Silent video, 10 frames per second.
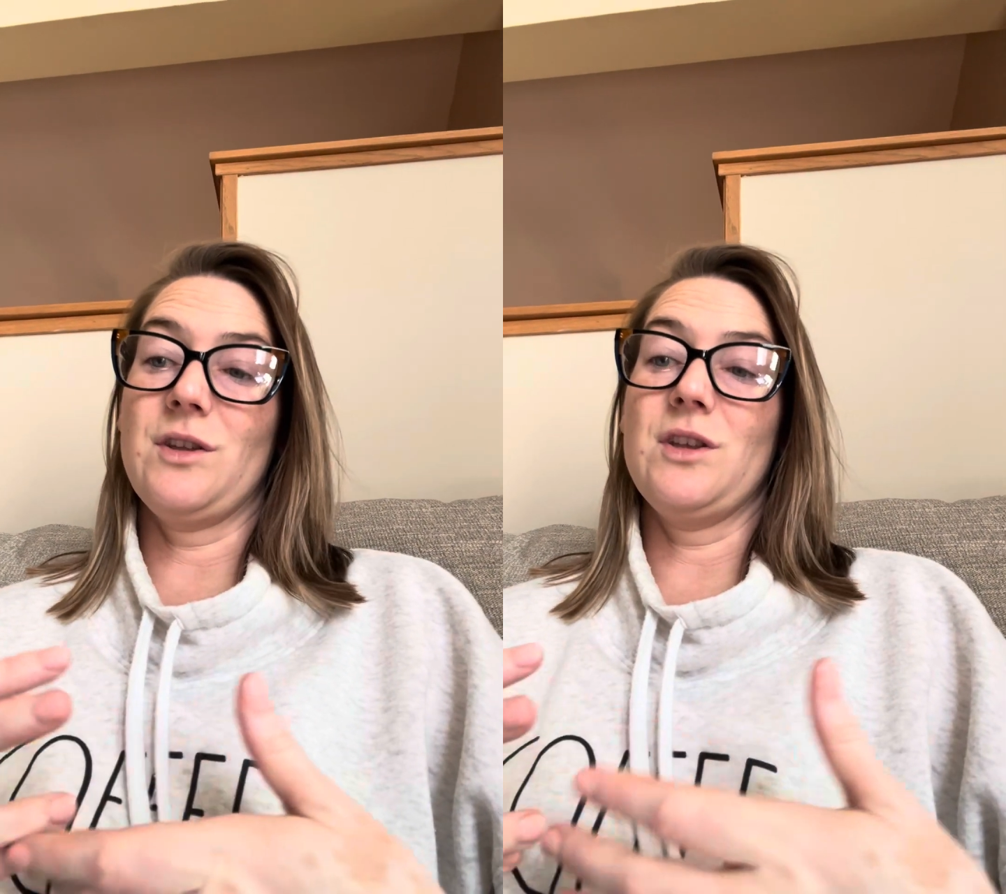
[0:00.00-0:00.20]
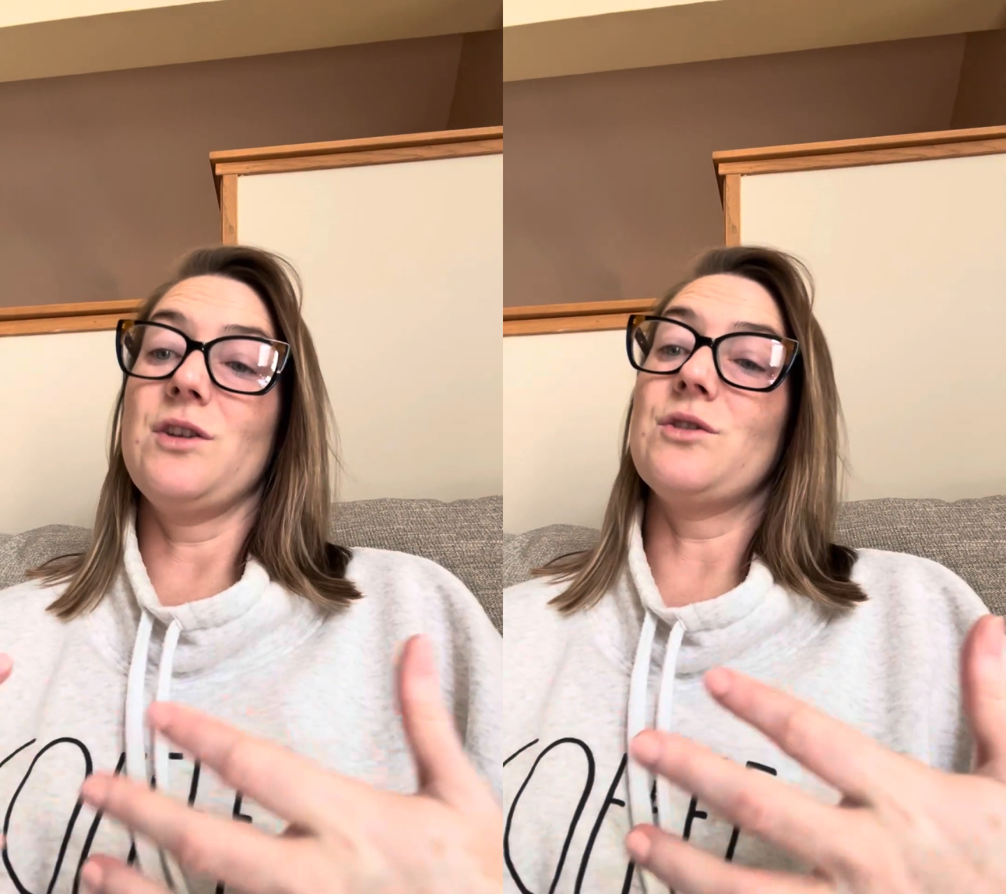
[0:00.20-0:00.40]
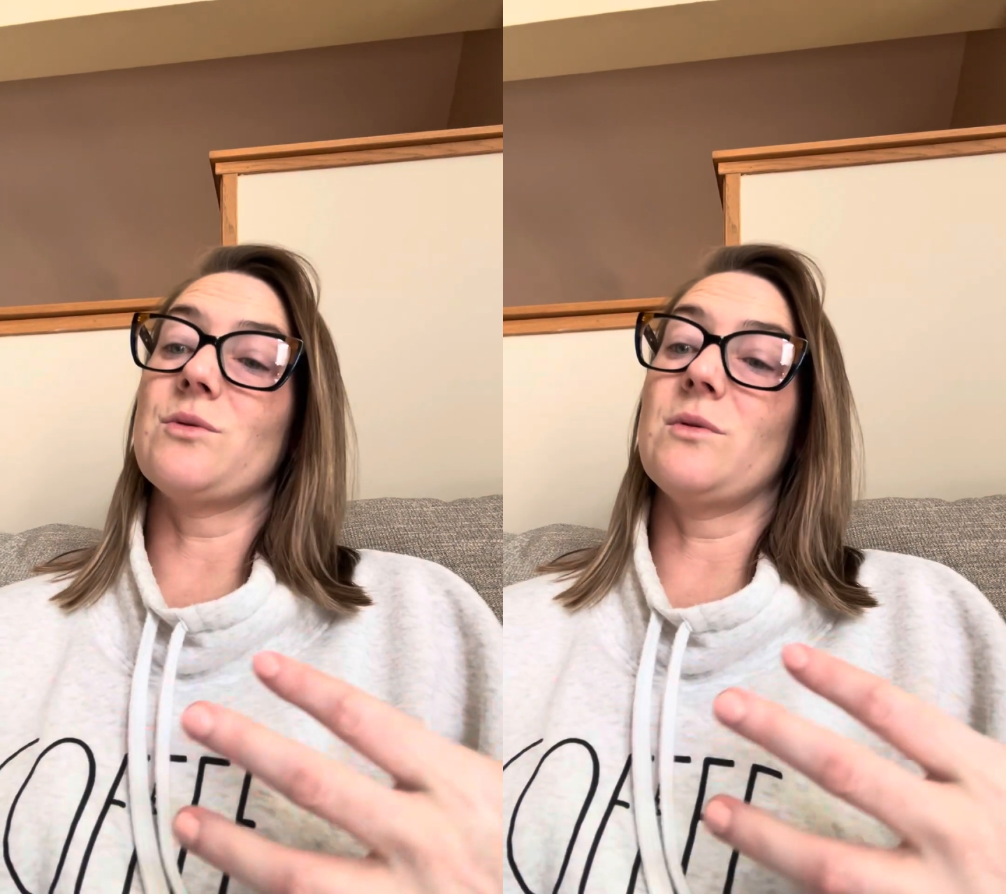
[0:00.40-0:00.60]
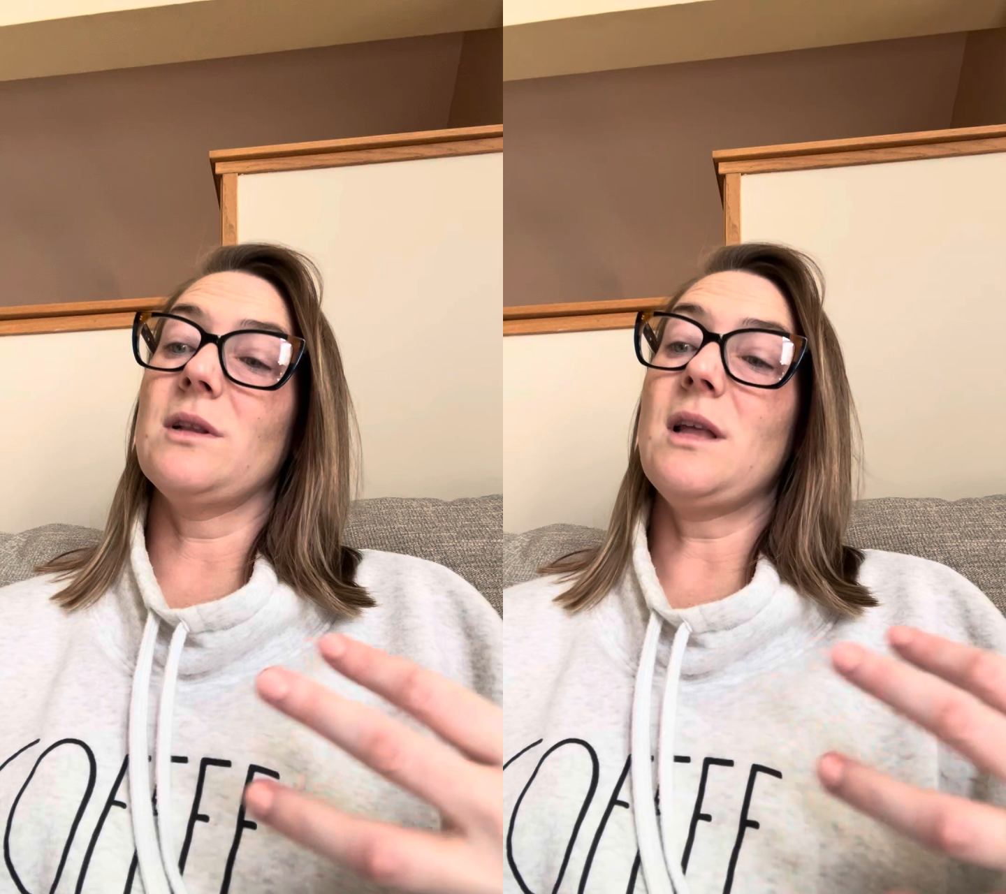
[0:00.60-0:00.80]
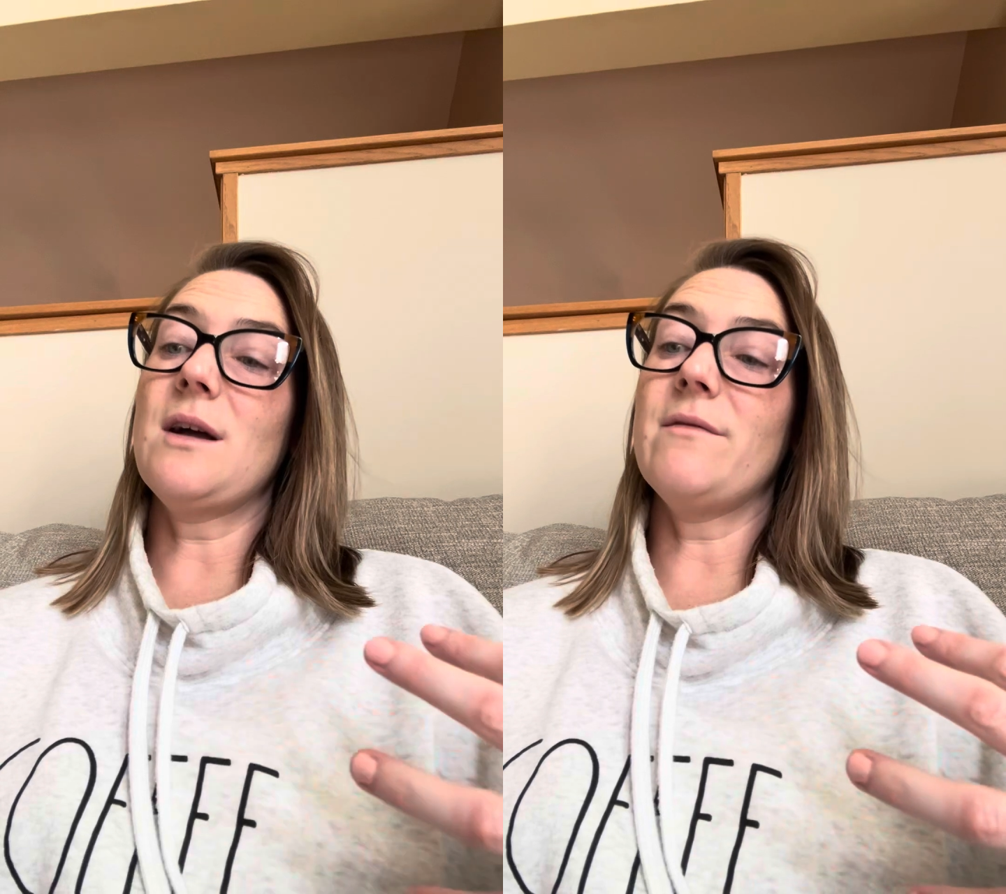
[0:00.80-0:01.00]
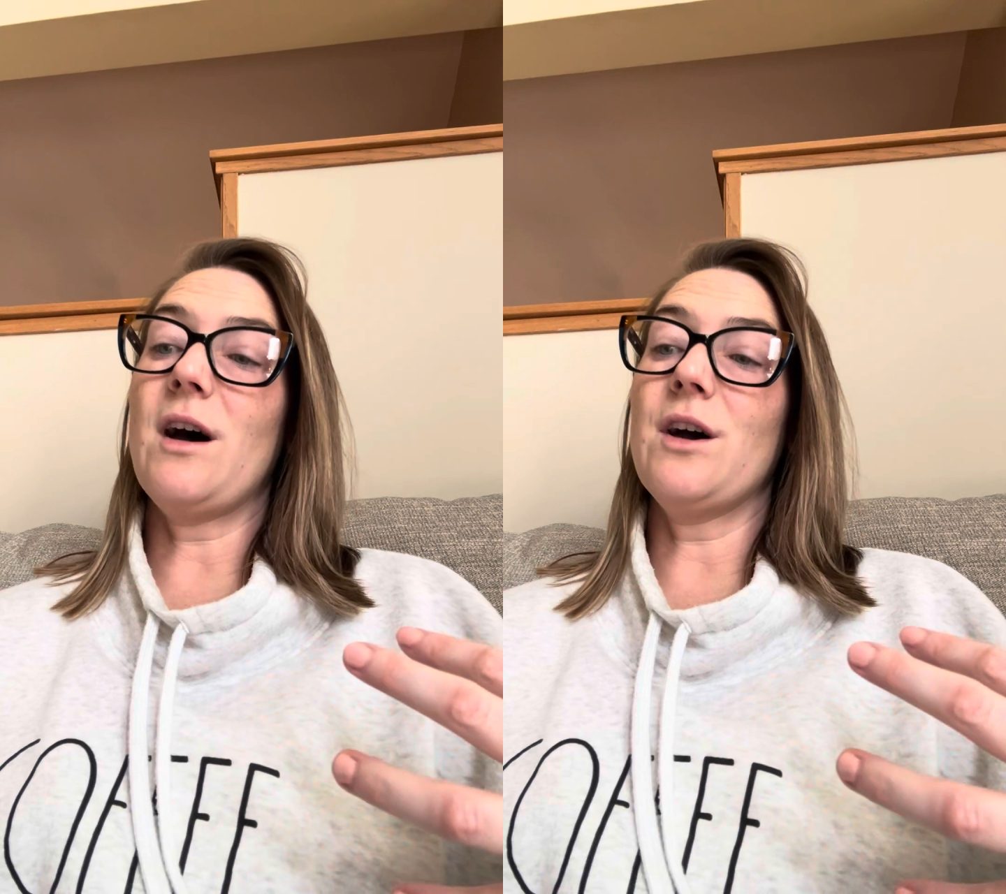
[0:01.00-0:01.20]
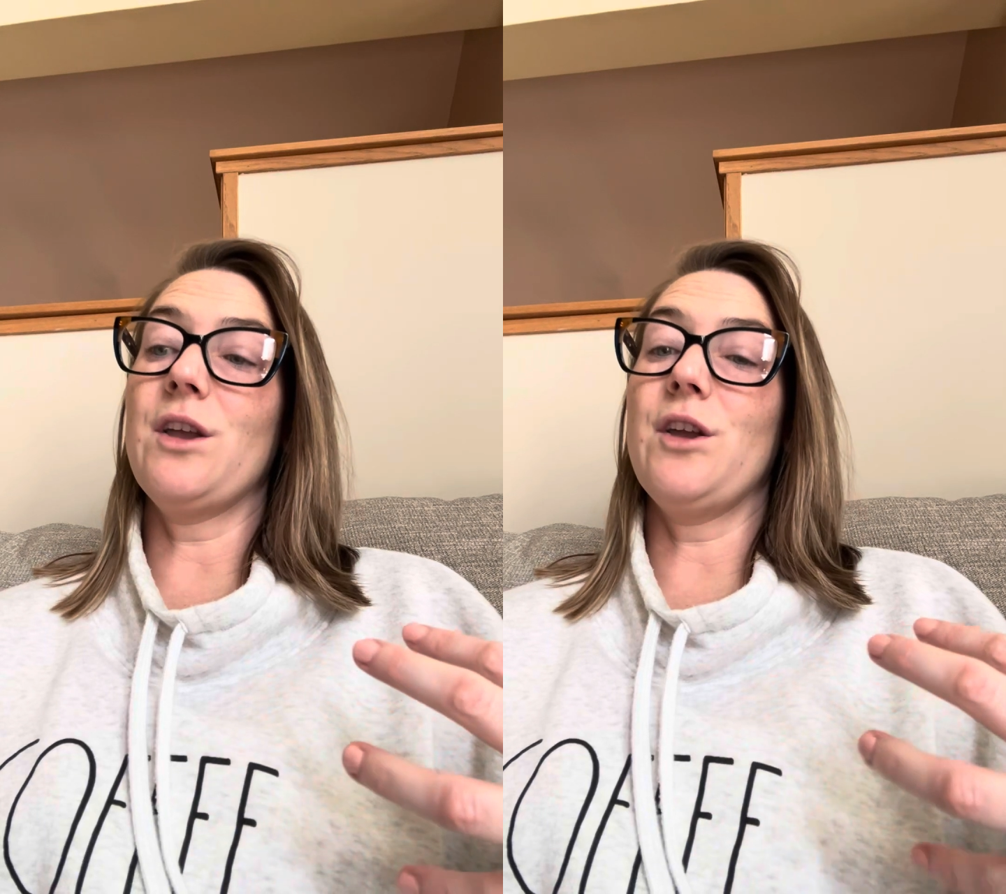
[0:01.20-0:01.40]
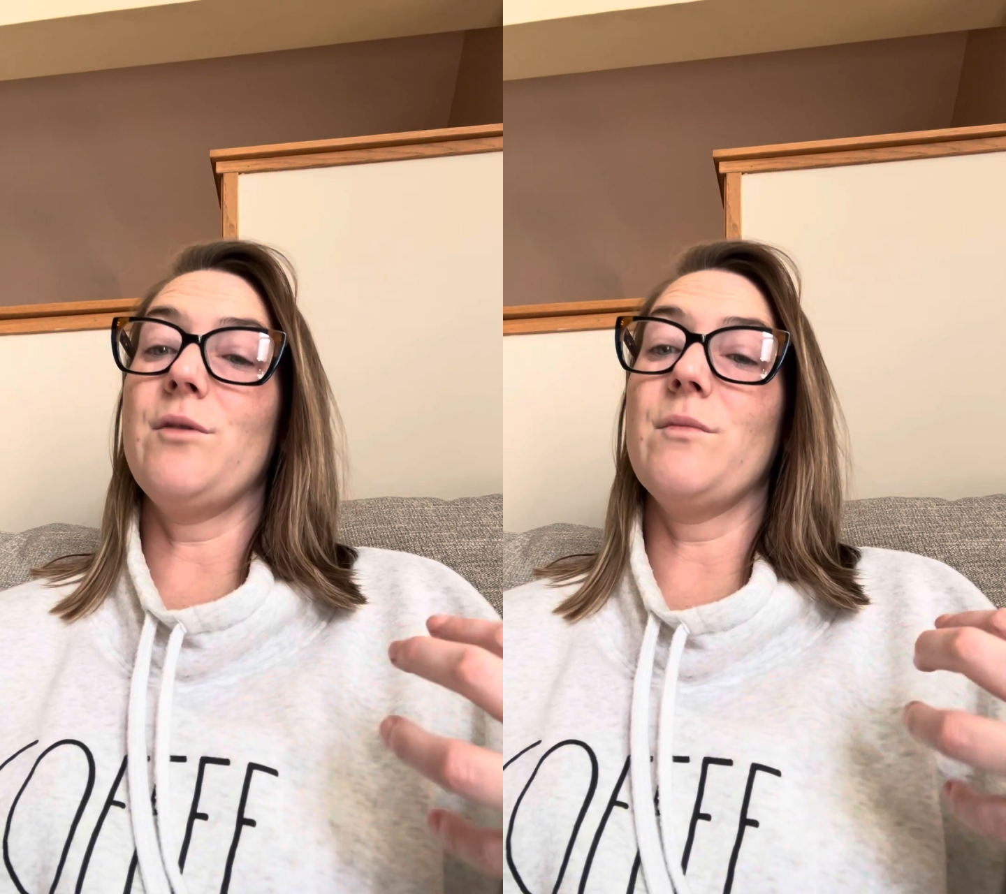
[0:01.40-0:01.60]
than usual lung
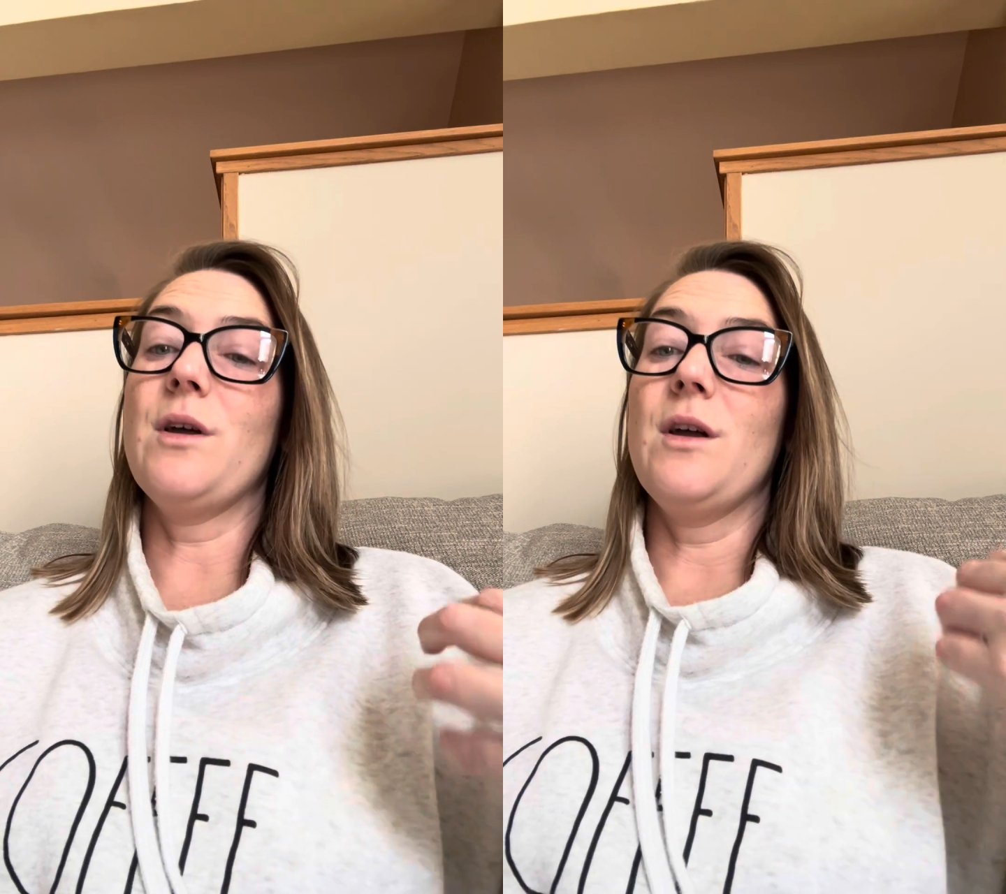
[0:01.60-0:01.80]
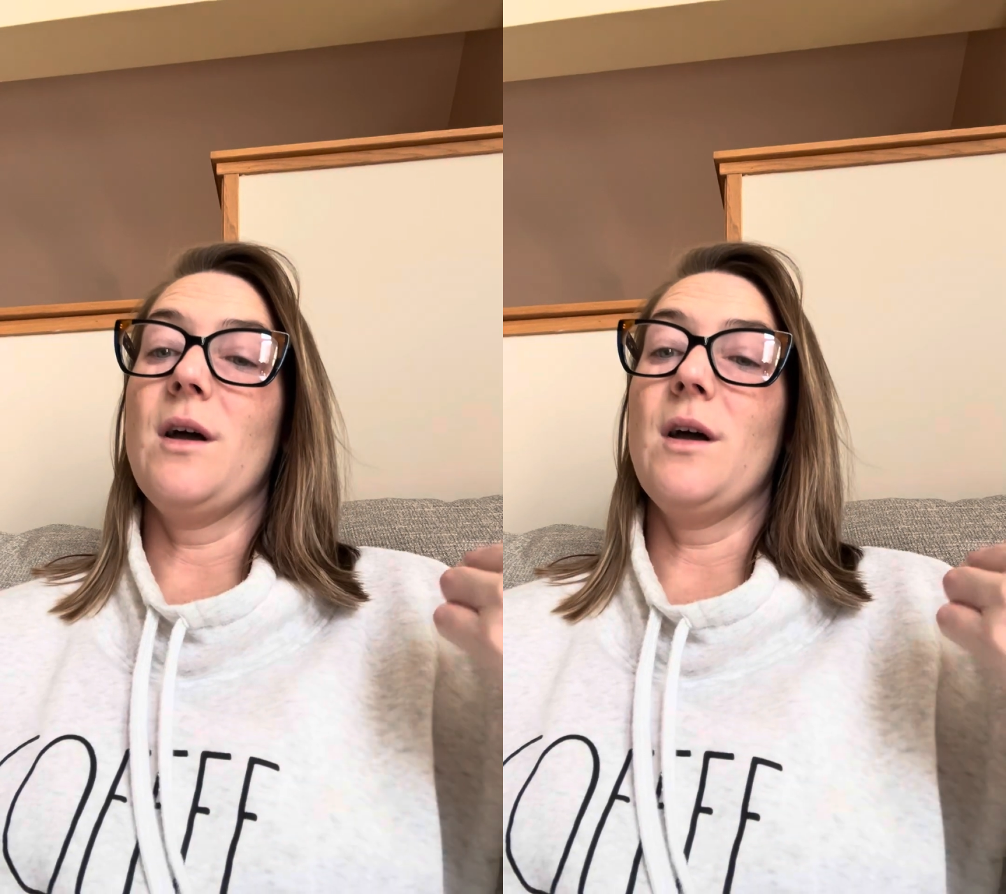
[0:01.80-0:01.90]
volume